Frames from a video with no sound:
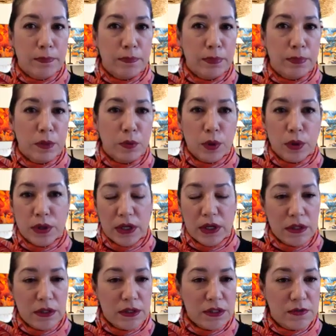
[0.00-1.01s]
been working
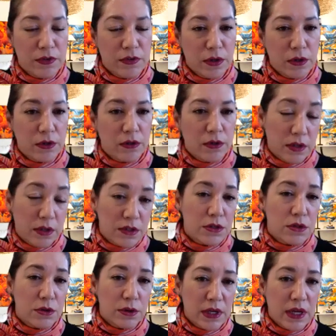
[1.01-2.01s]
in this field
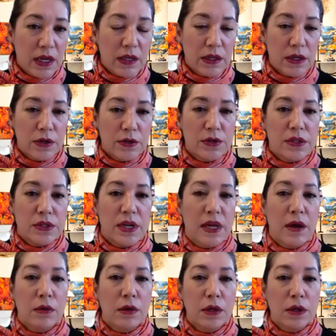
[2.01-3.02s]
38 years
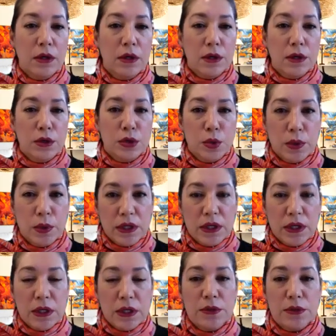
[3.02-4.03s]
now, 20
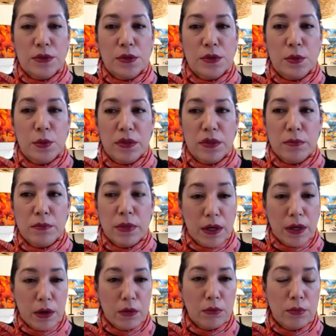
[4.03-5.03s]
years with
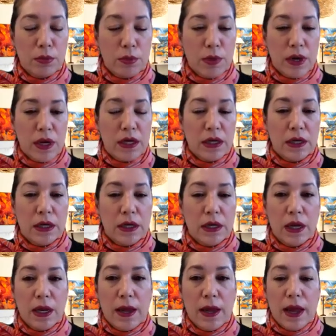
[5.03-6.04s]
my own brand.
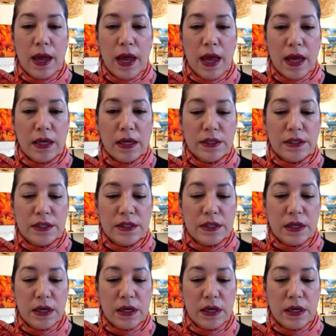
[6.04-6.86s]
And